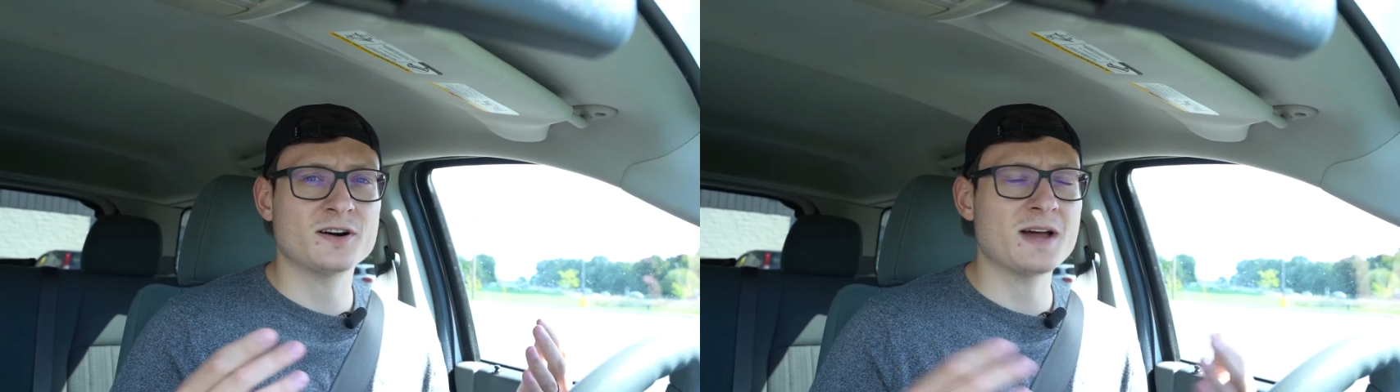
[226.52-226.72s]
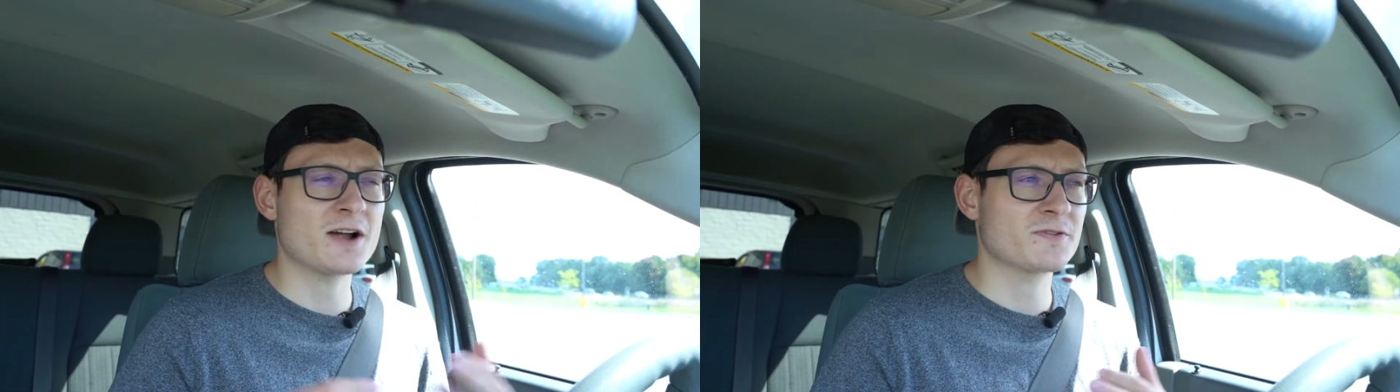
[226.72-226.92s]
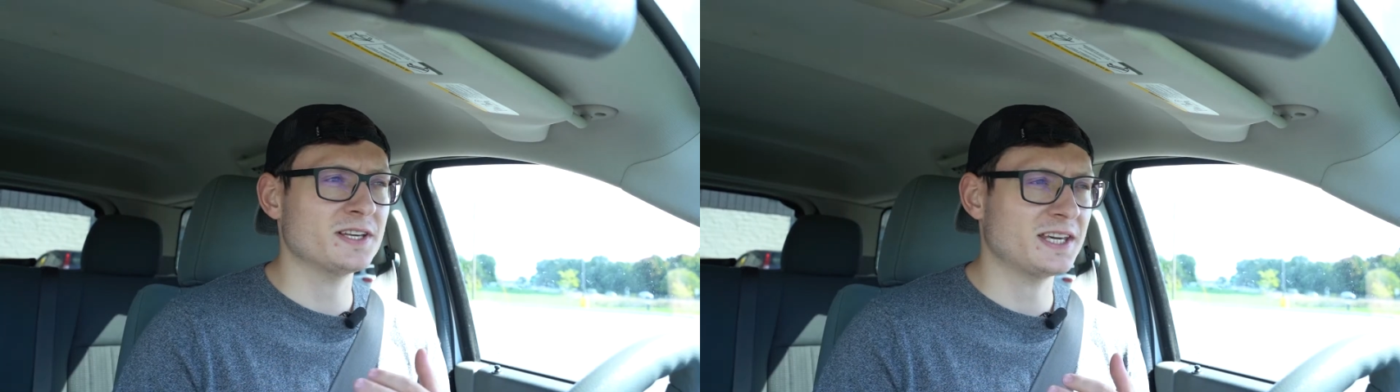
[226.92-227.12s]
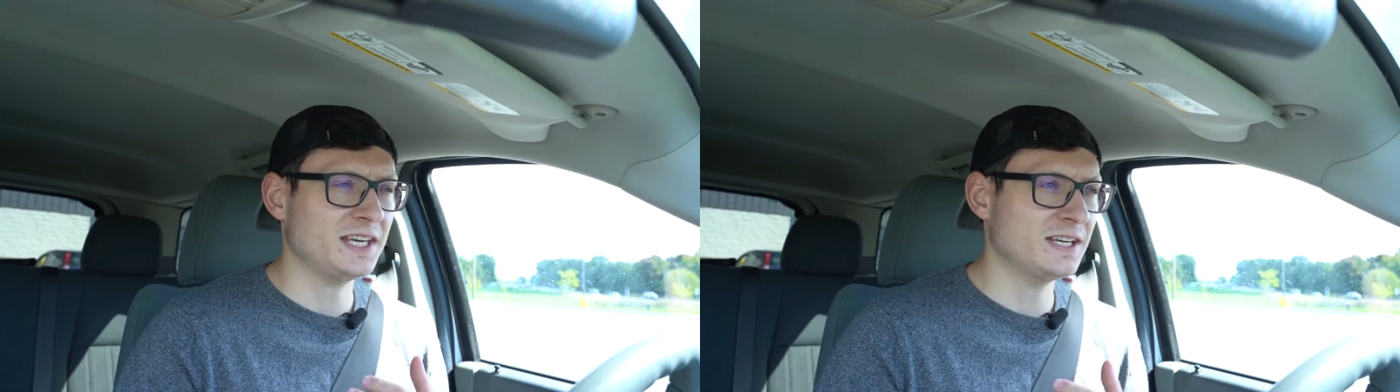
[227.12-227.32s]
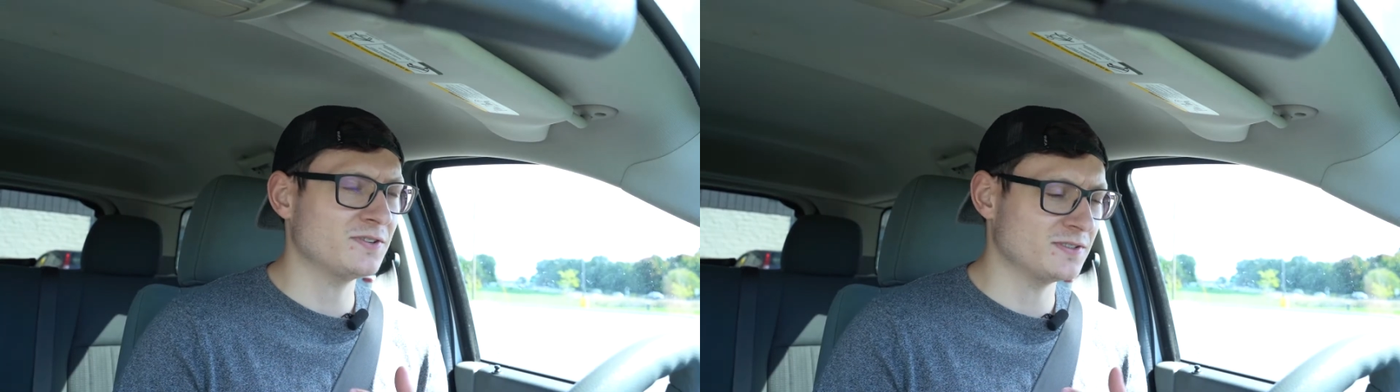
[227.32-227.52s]
I'm not really
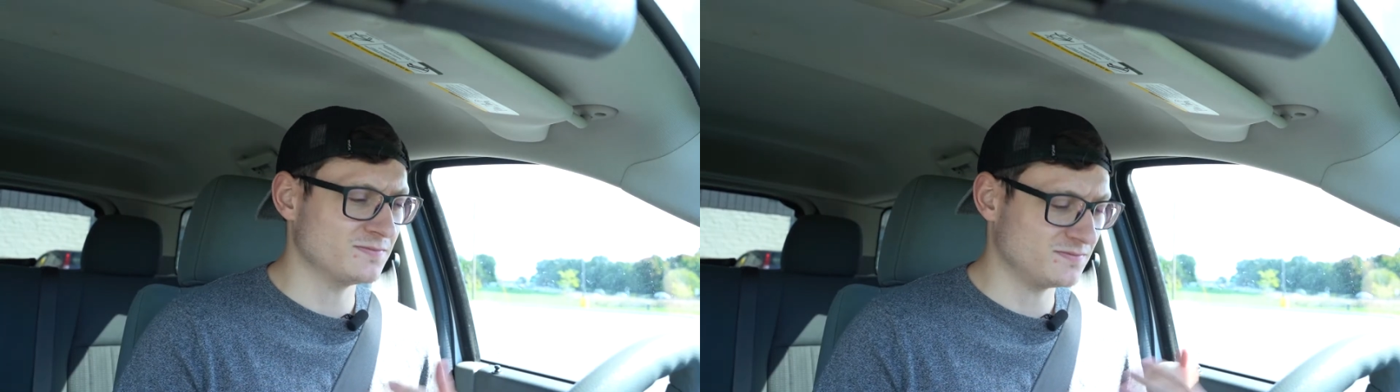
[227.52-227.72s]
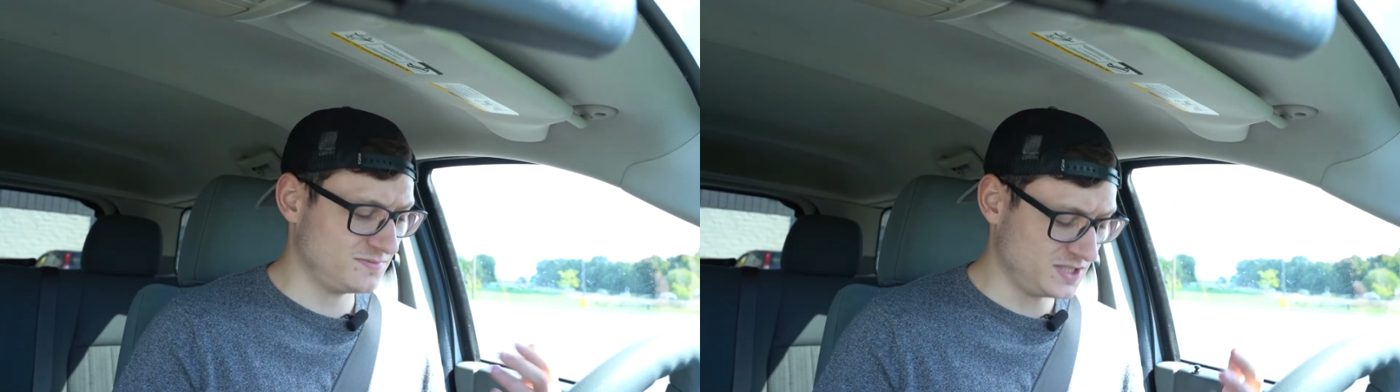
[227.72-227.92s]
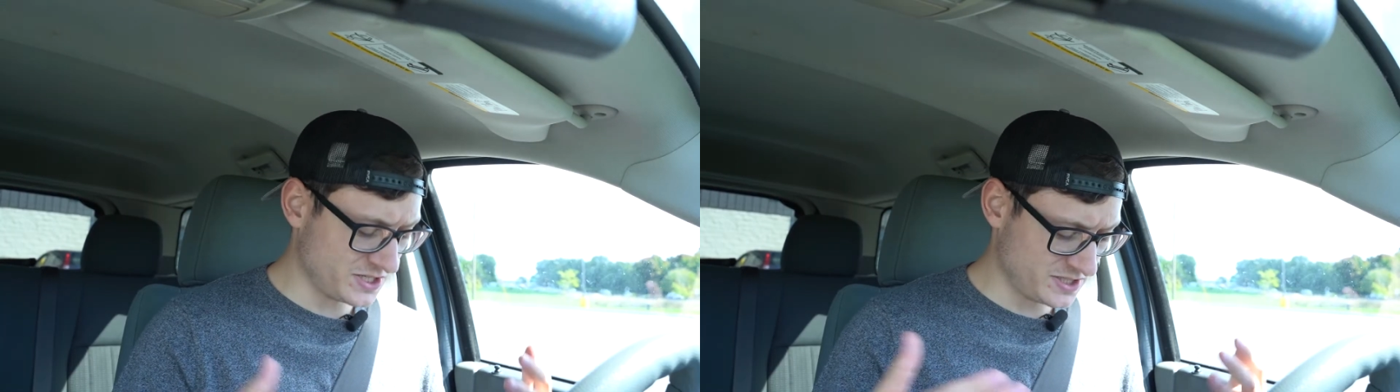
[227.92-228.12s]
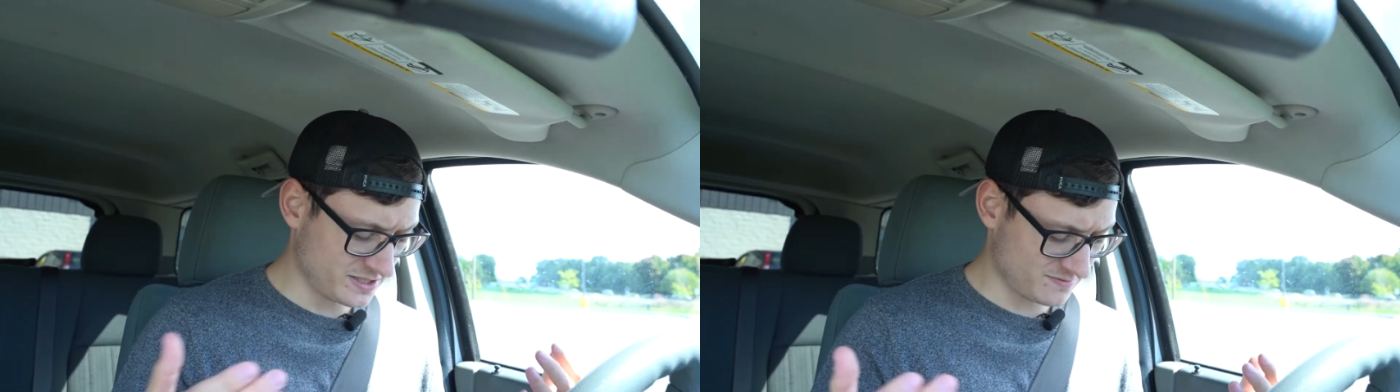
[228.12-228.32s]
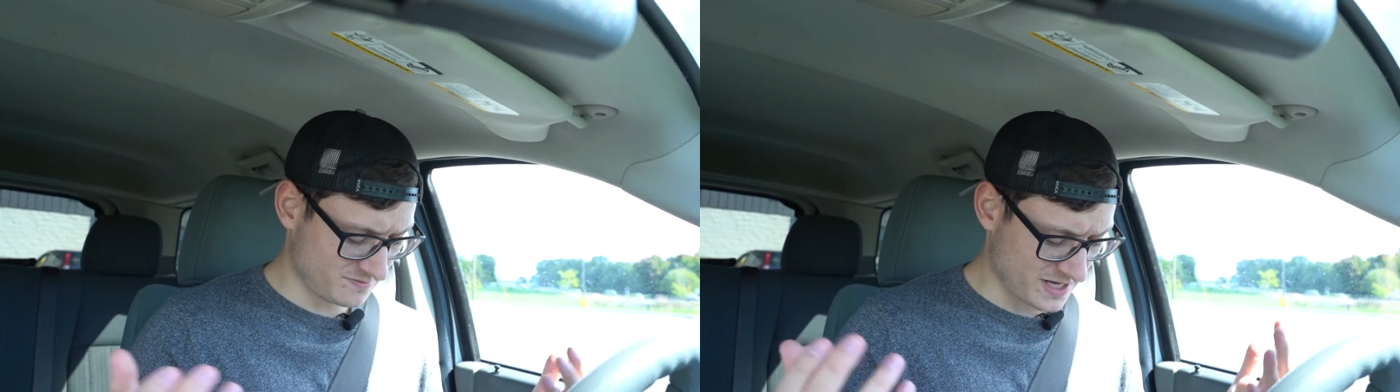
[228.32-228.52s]
keen on
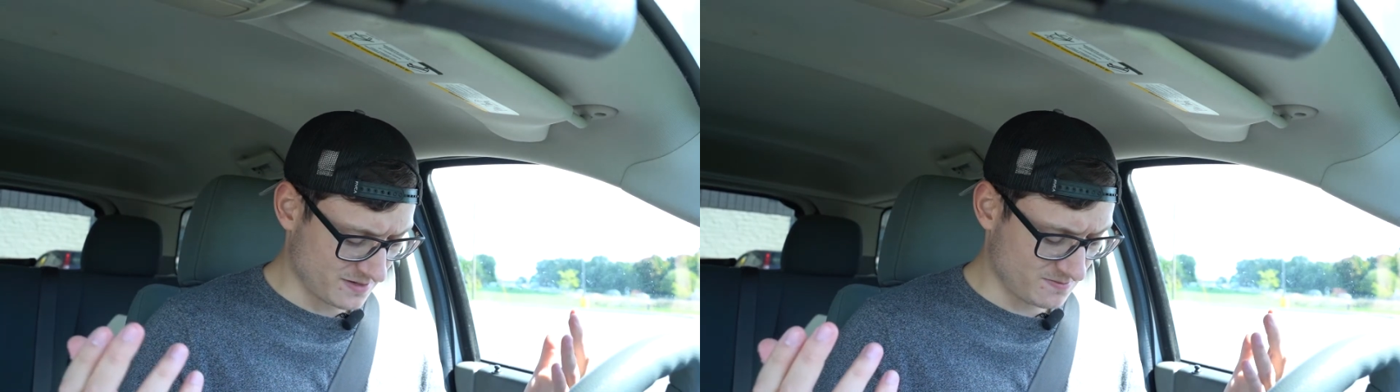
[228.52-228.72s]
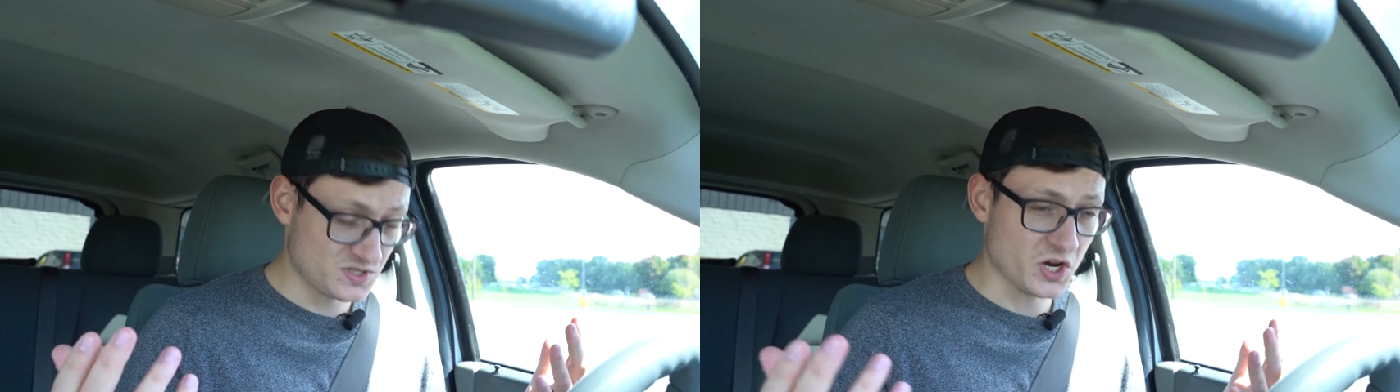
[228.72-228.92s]
touching my